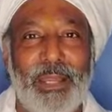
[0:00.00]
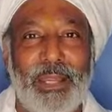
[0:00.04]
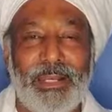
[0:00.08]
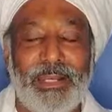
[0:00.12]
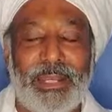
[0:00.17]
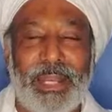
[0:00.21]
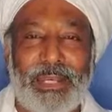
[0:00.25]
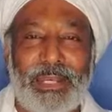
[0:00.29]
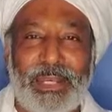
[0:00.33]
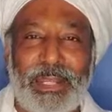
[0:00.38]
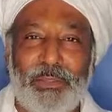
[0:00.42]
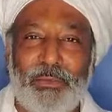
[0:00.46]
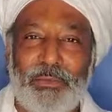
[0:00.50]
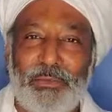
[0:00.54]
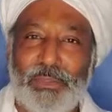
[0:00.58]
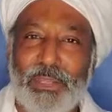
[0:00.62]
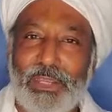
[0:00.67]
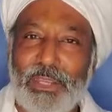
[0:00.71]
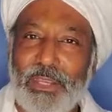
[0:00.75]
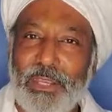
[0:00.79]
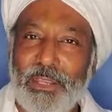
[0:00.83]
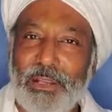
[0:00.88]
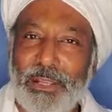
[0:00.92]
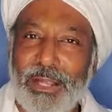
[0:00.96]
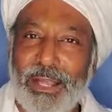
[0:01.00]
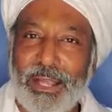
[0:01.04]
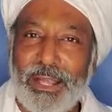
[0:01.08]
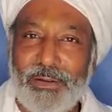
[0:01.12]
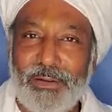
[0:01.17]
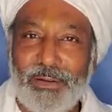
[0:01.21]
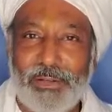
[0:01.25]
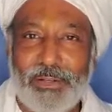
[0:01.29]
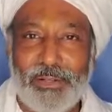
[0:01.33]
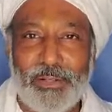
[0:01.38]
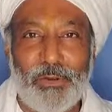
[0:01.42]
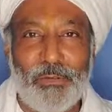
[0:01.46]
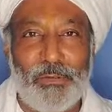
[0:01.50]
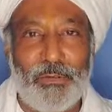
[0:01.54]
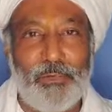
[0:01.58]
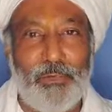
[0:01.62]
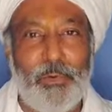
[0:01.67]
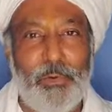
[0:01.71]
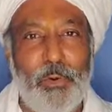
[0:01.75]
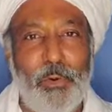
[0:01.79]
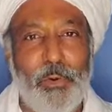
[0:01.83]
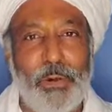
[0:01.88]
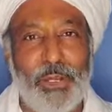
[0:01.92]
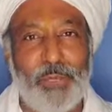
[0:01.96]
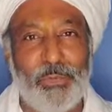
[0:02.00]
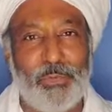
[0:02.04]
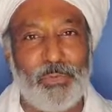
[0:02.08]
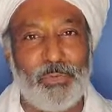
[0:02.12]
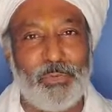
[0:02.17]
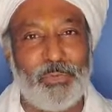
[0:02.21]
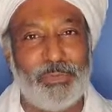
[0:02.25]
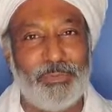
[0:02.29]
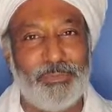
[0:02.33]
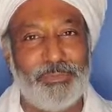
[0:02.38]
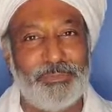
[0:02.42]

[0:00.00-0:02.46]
that has singularity of focus,